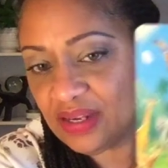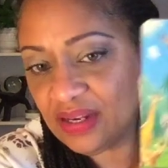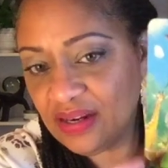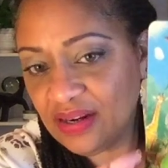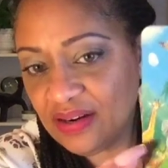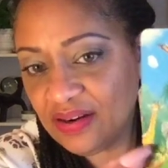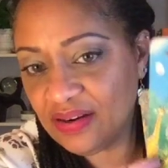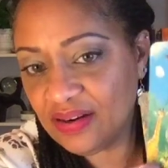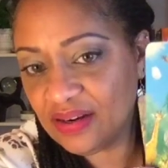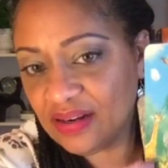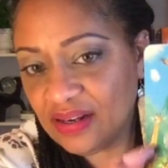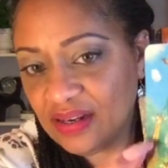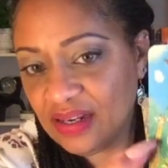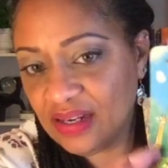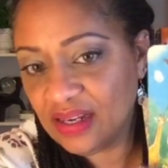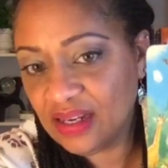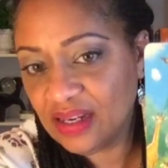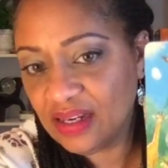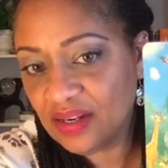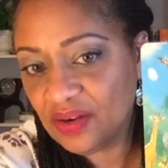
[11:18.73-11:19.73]
here?
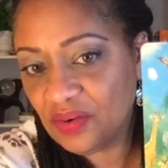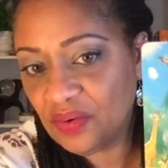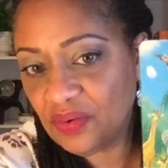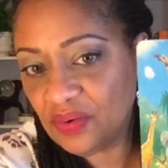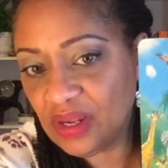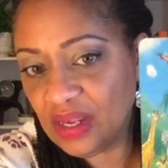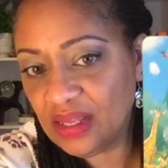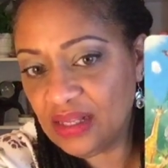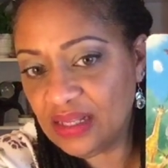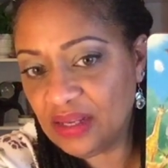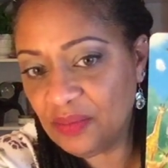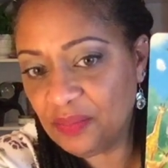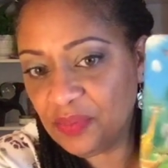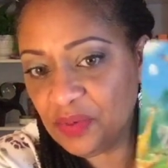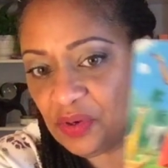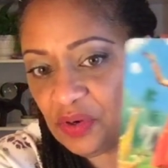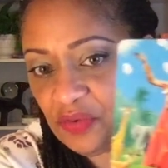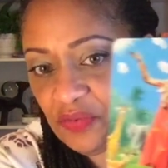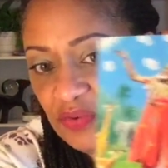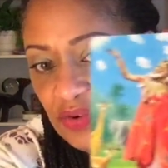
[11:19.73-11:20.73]
And they're
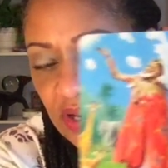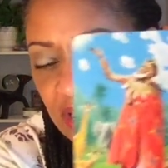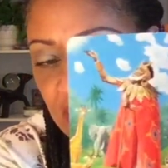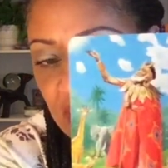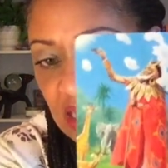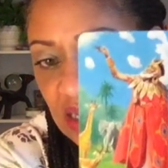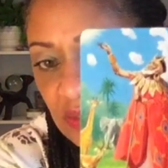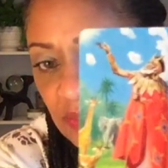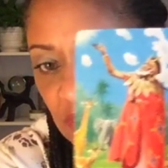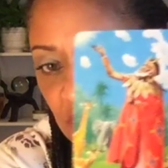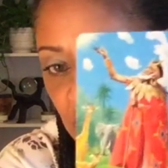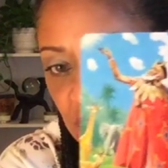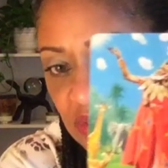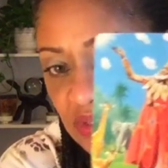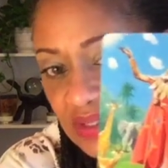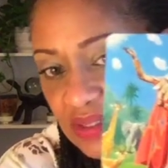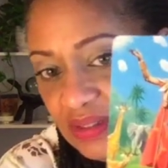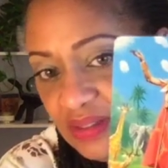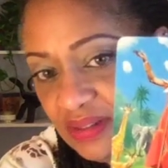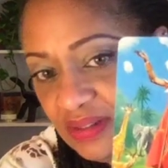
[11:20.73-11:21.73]
beautiful animals.
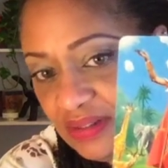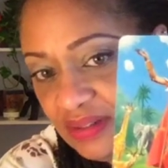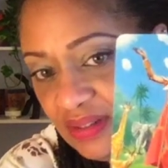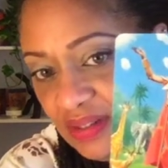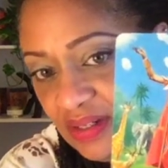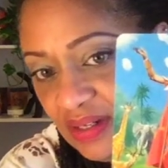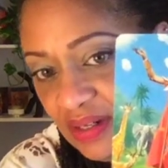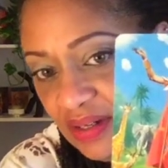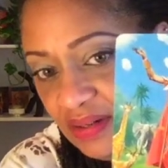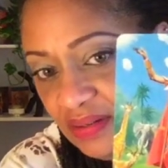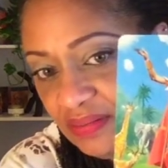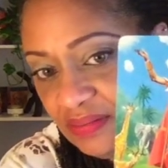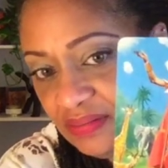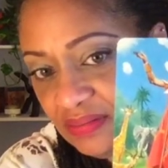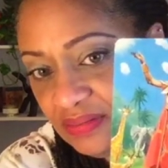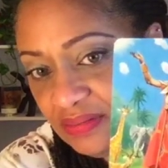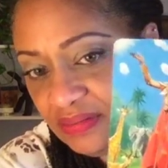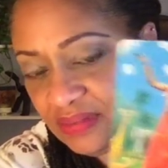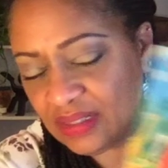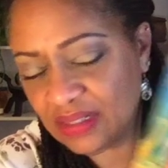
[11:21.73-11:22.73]
You know,
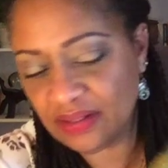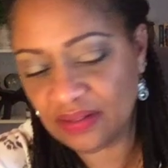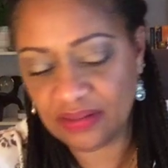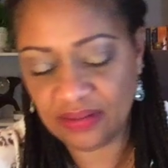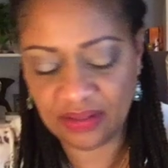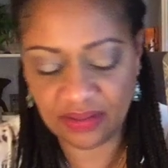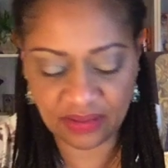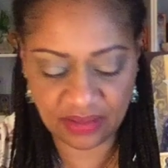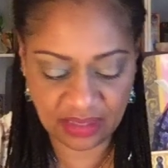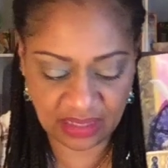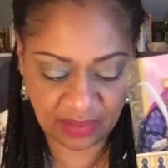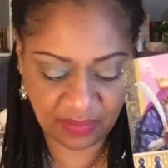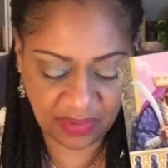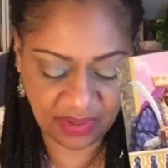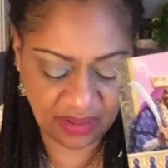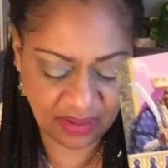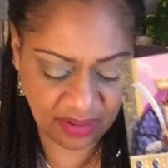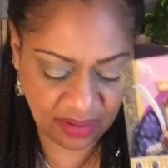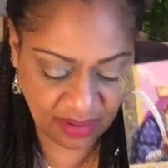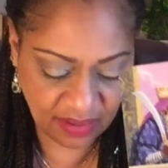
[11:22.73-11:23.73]
they're some of
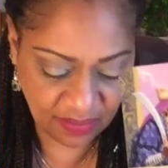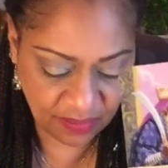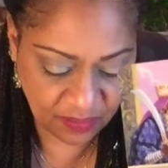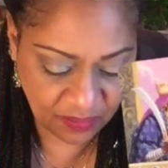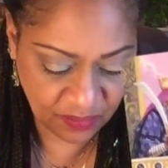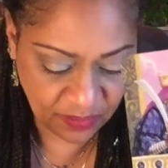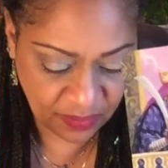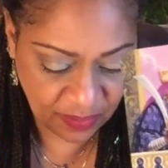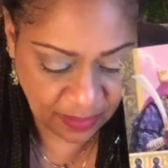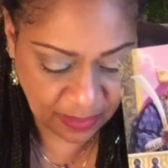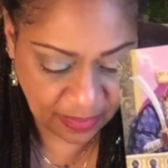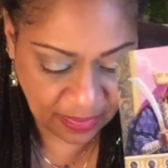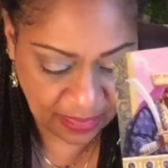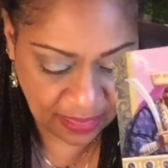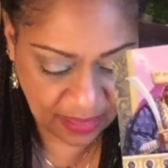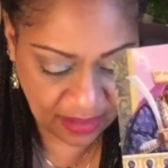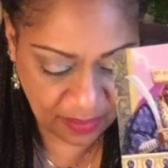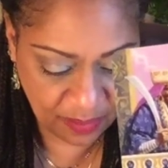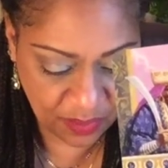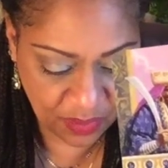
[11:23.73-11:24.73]
the
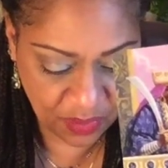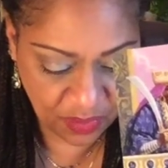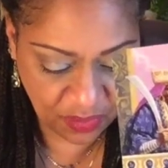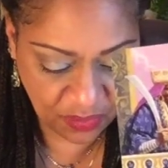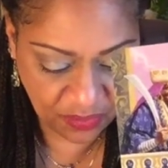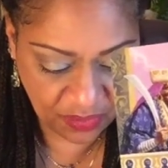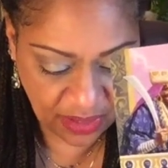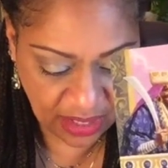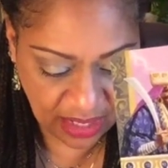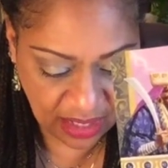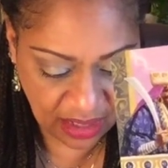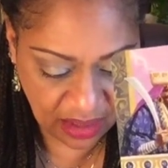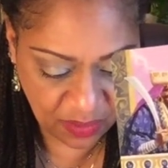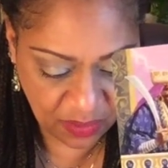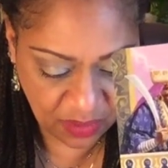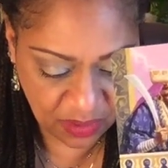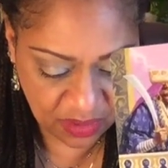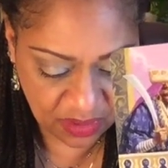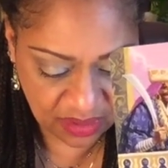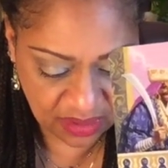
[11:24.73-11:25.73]
beautiful
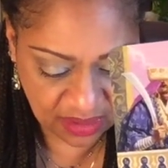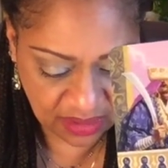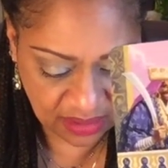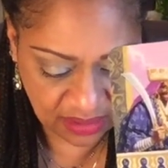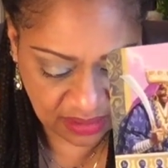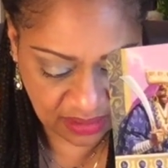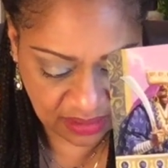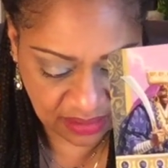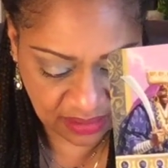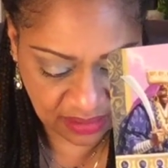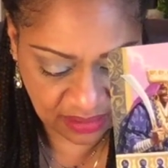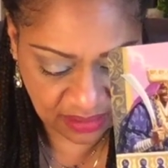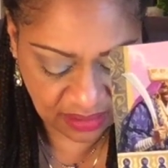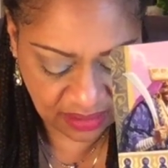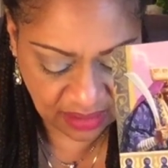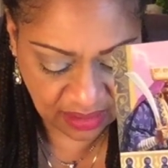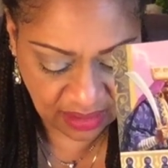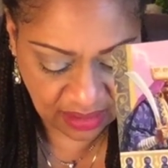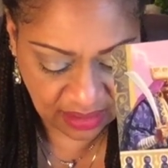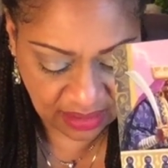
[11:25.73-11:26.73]
animals.
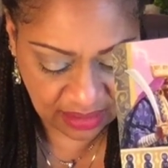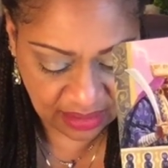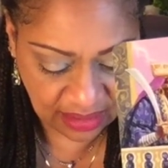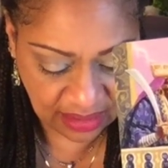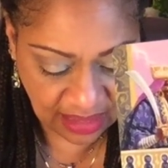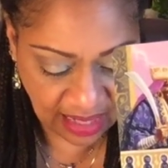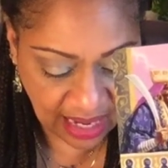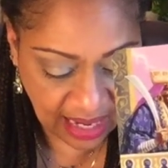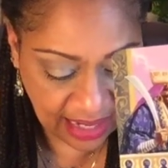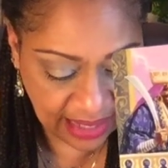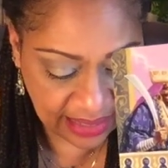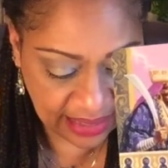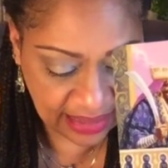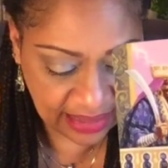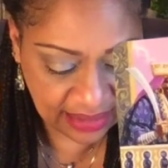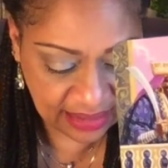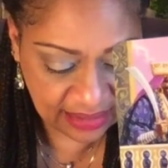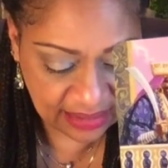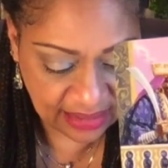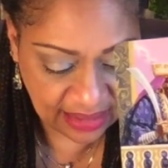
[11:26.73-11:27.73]
The
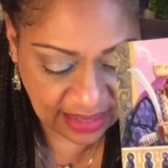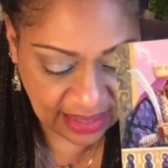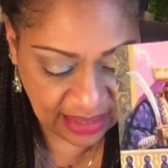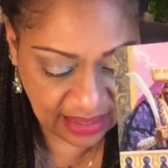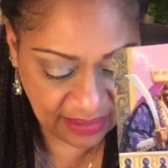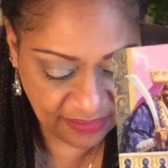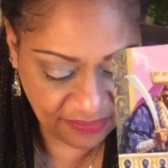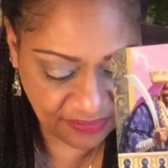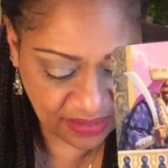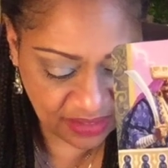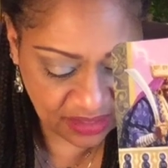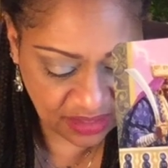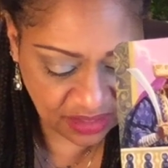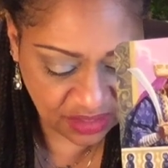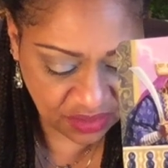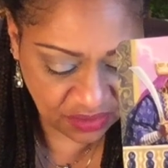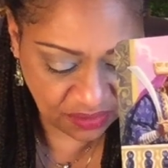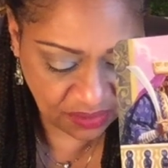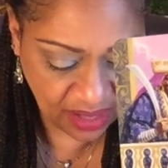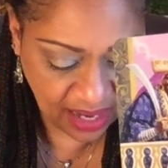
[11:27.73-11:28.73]
lion, the elephant, the
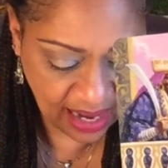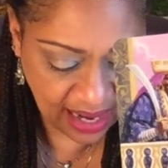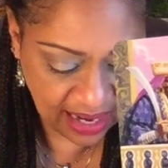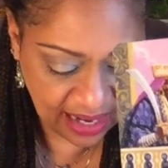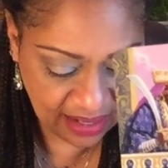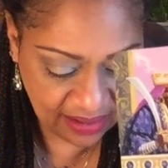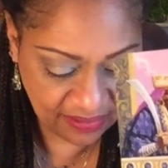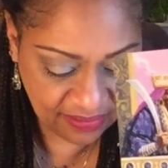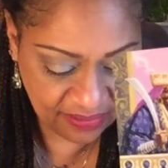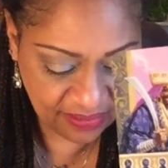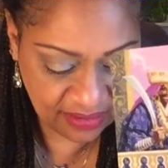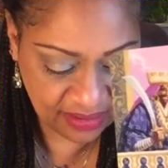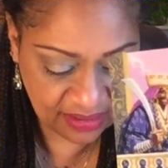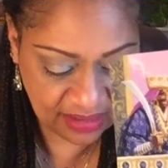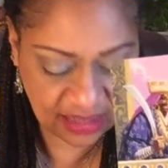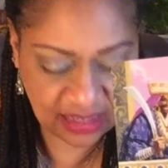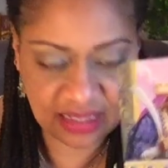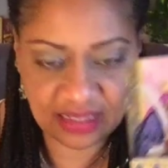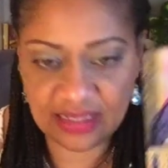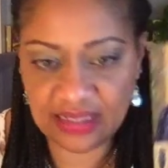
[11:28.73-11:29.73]
giraffe,
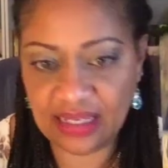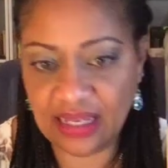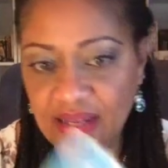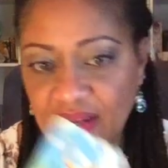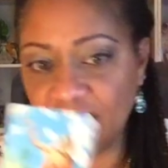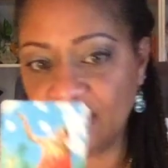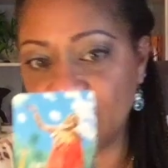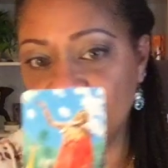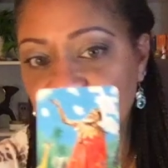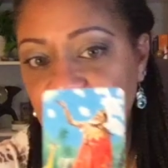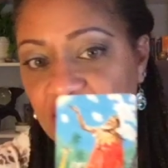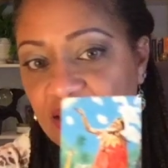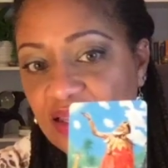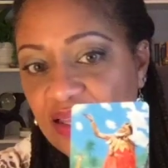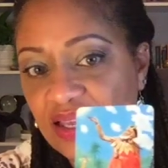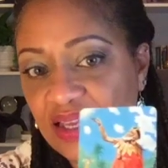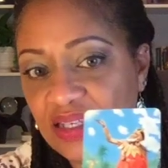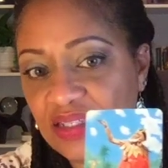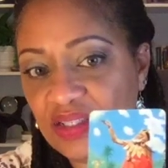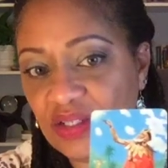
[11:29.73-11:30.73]
the gazelle.
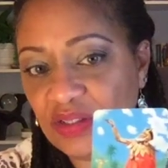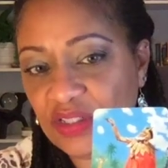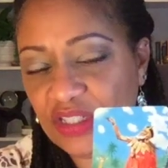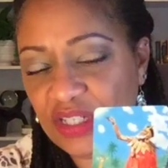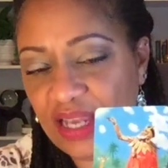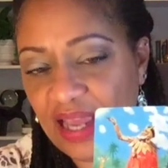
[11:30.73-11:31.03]
So she